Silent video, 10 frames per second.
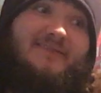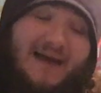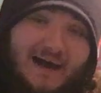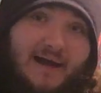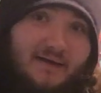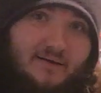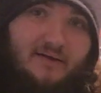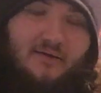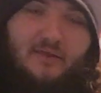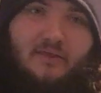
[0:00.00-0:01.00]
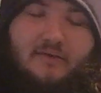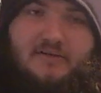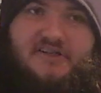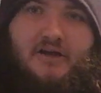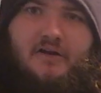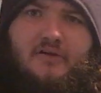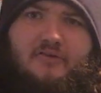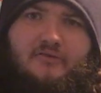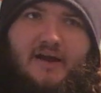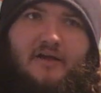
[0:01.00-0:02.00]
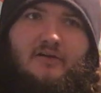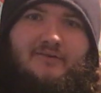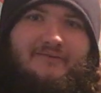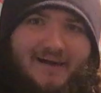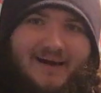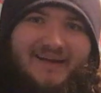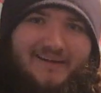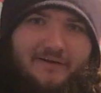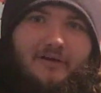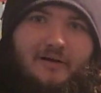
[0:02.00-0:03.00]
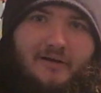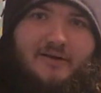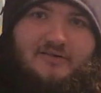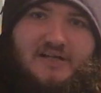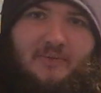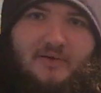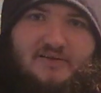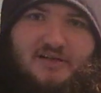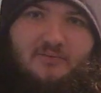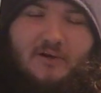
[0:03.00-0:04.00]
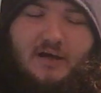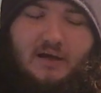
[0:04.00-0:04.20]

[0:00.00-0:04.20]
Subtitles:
tied Jericho's record of 9 Intercontinental Championship.